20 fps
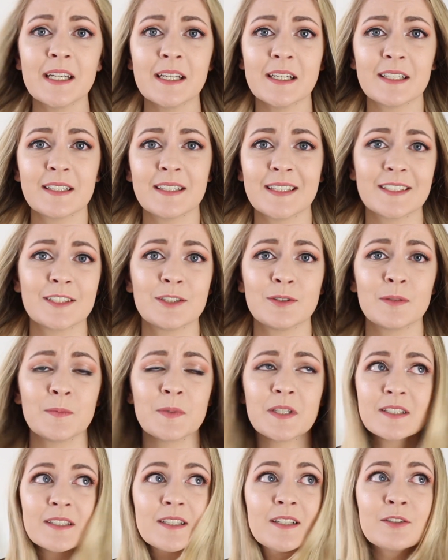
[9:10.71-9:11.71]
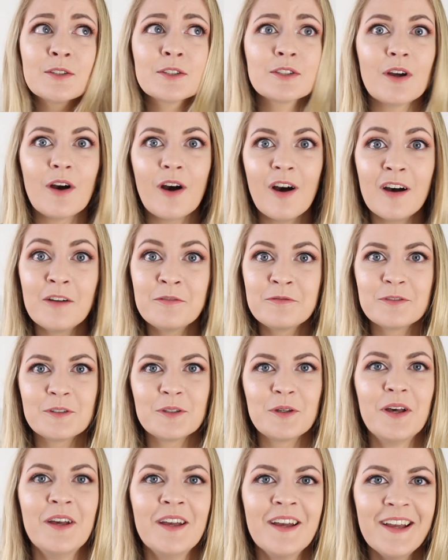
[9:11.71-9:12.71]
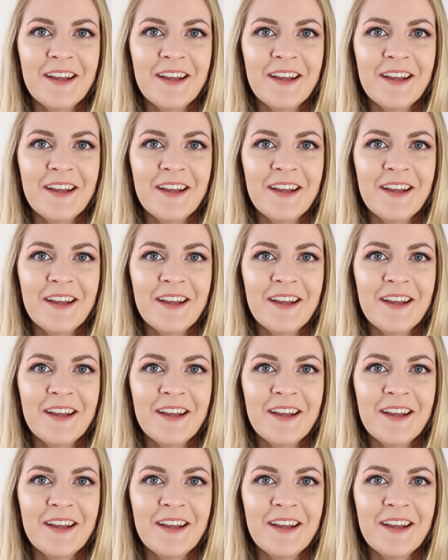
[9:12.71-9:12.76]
anything to it, because it looks awful